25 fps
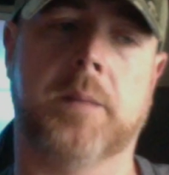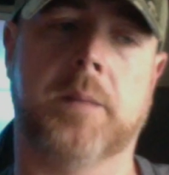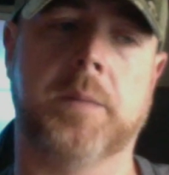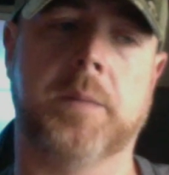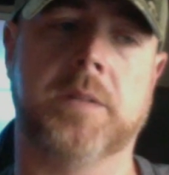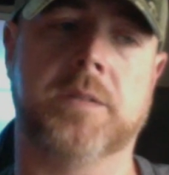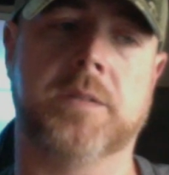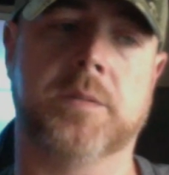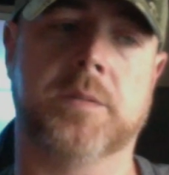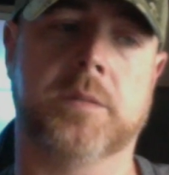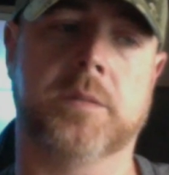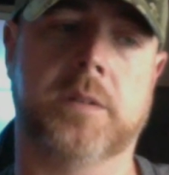I
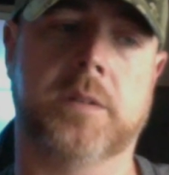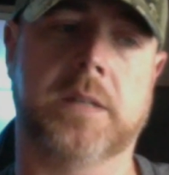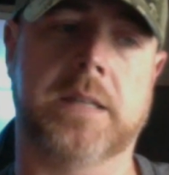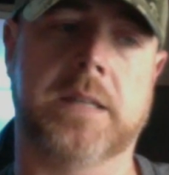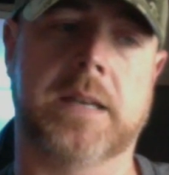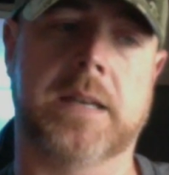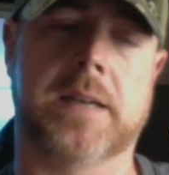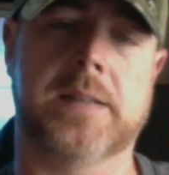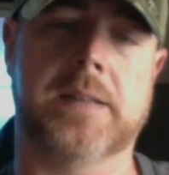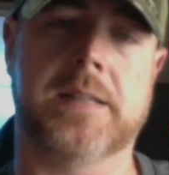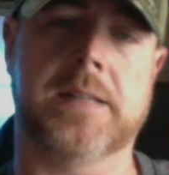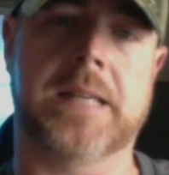mean, to really
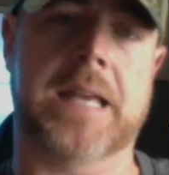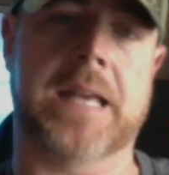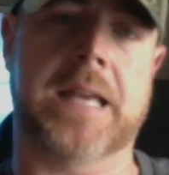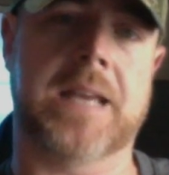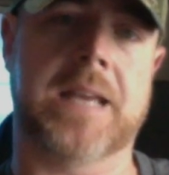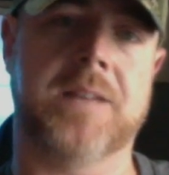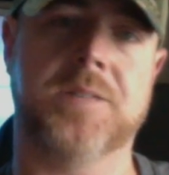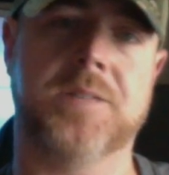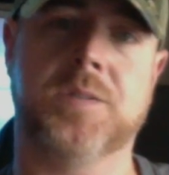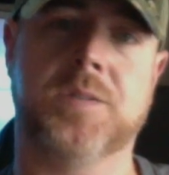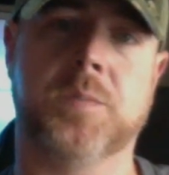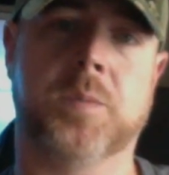get any
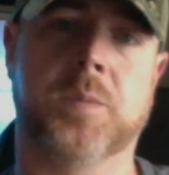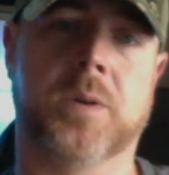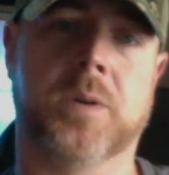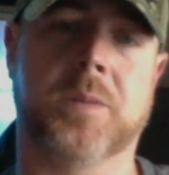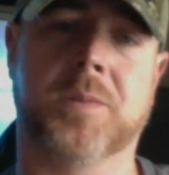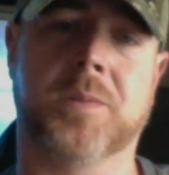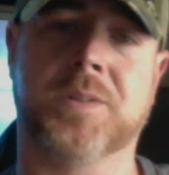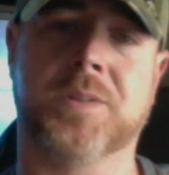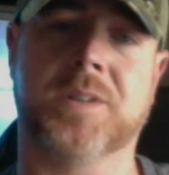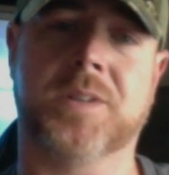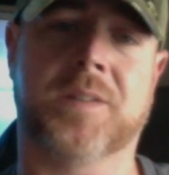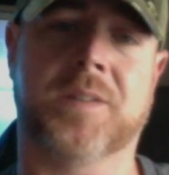gains, you pretty
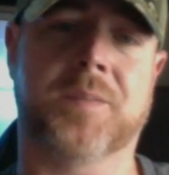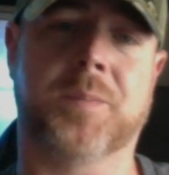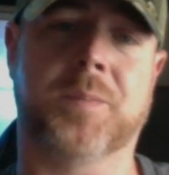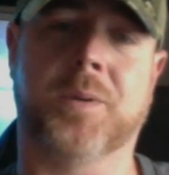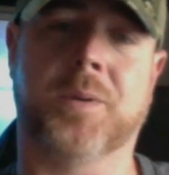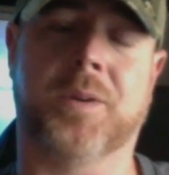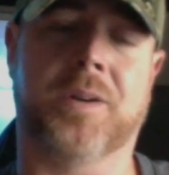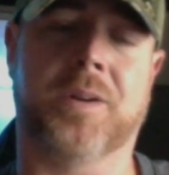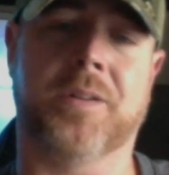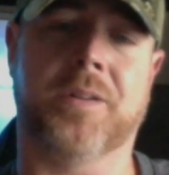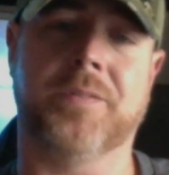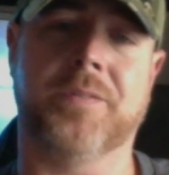much have to
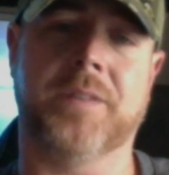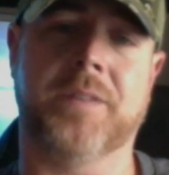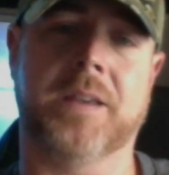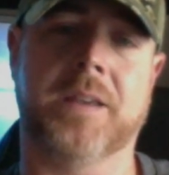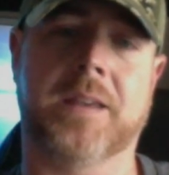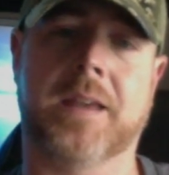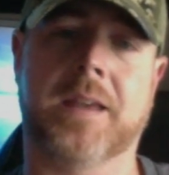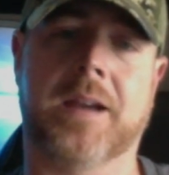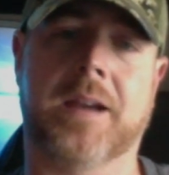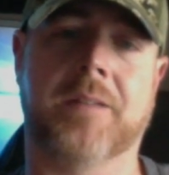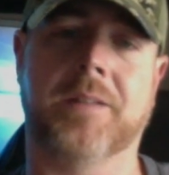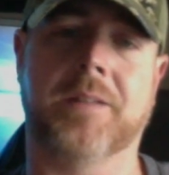put all of the
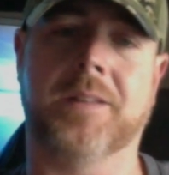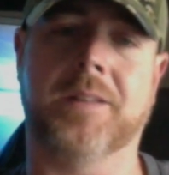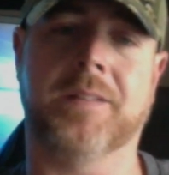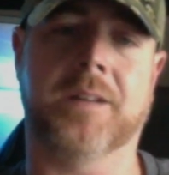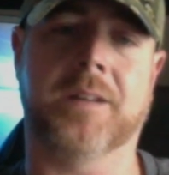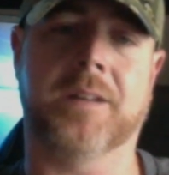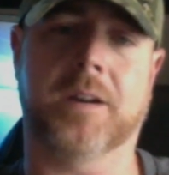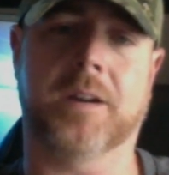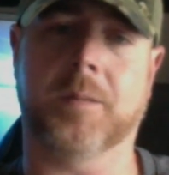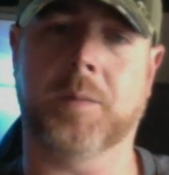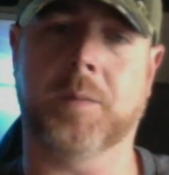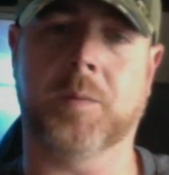account in
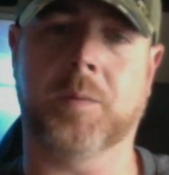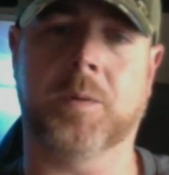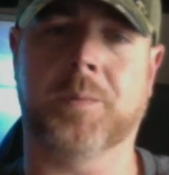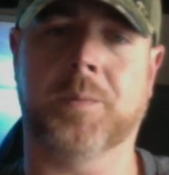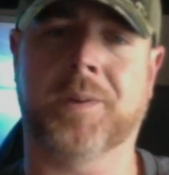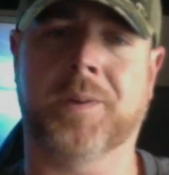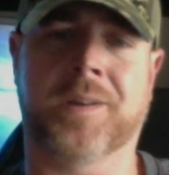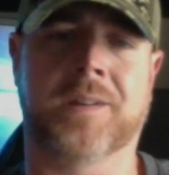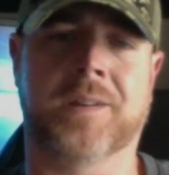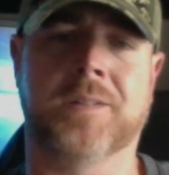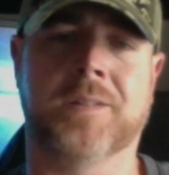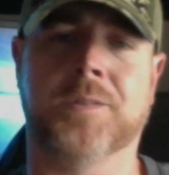there. I mean, what am
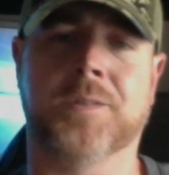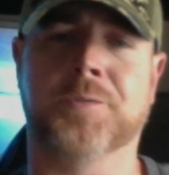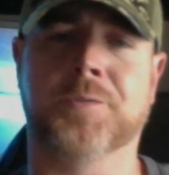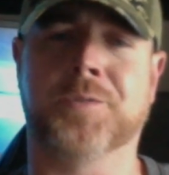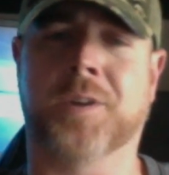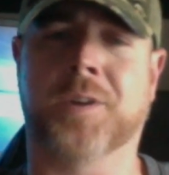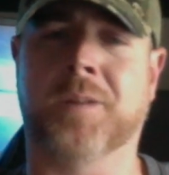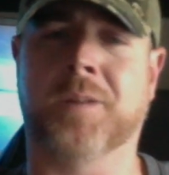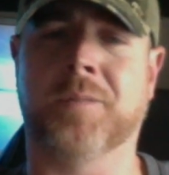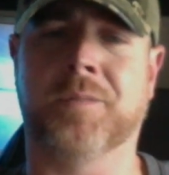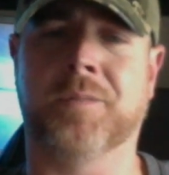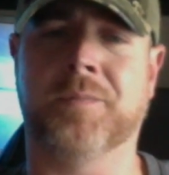I going to do?
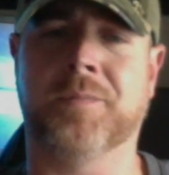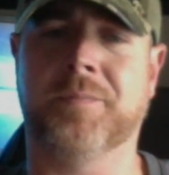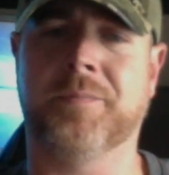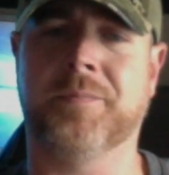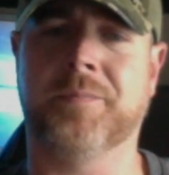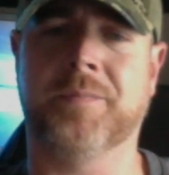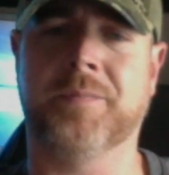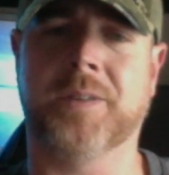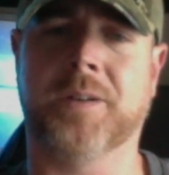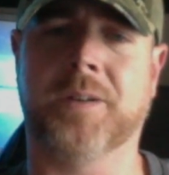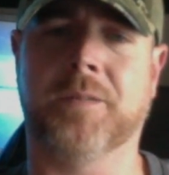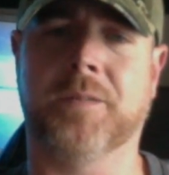Trade with
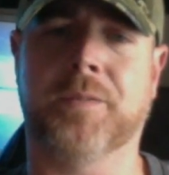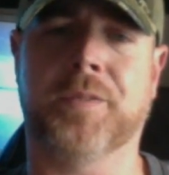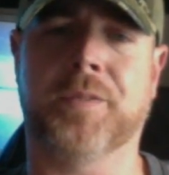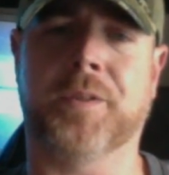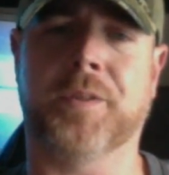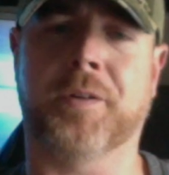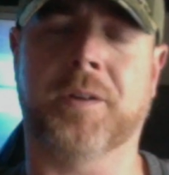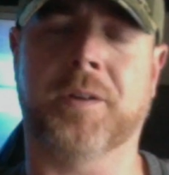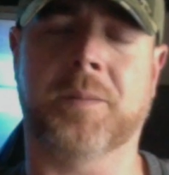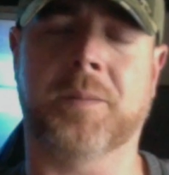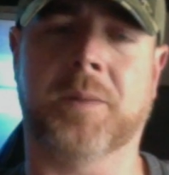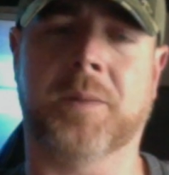
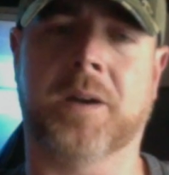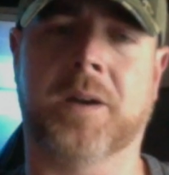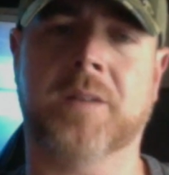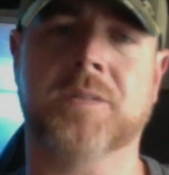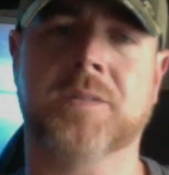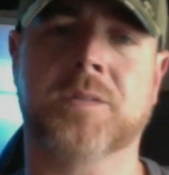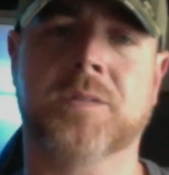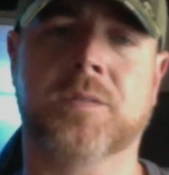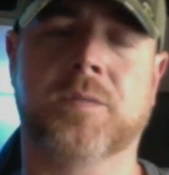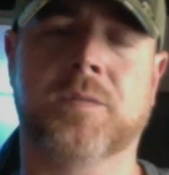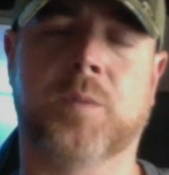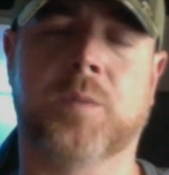30
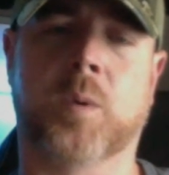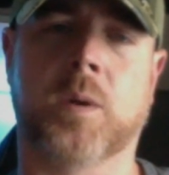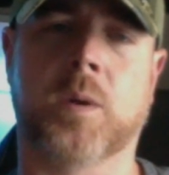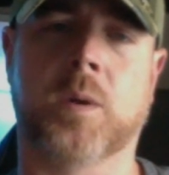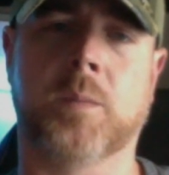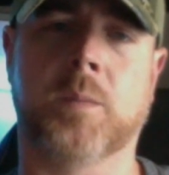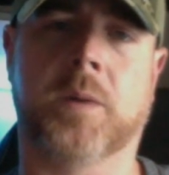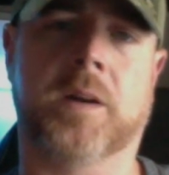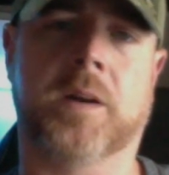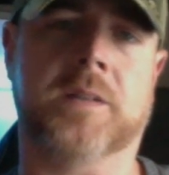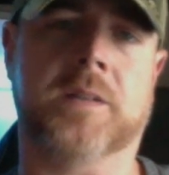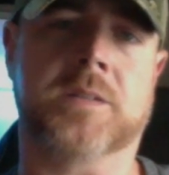bucks or 40
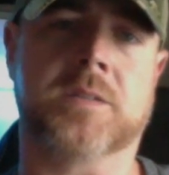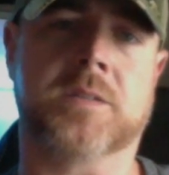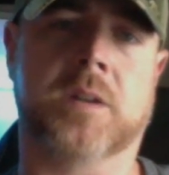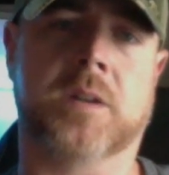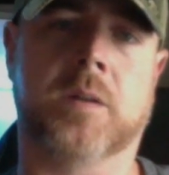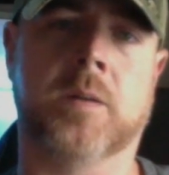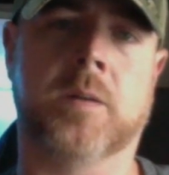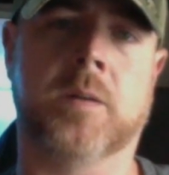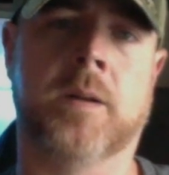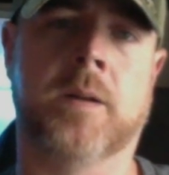bucks? So